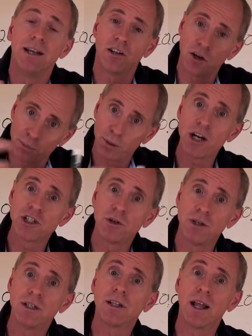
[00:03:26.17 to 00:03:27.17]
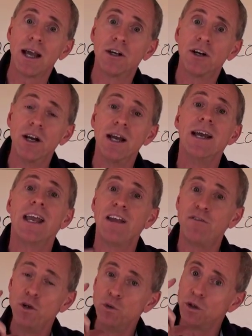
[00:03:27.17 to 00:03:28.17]
It's under pressure in the lighter.
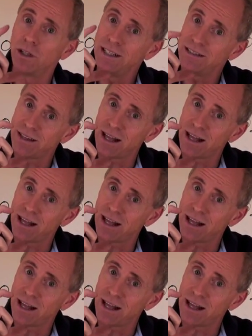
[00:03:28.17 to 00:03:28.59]
If you release